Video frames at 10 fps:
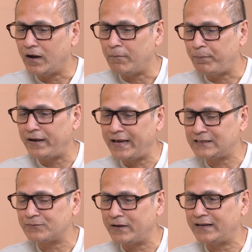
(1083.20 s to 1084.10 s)
a
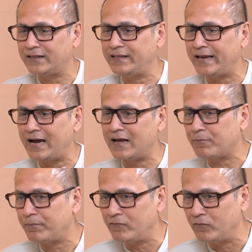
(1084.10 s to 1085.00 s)
place where they are
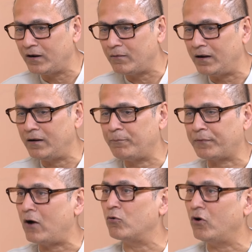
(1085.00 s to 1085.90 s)

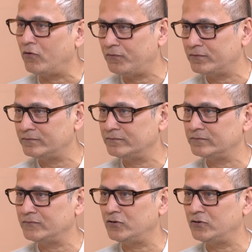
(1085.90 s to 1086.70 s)
proud of. Yeah.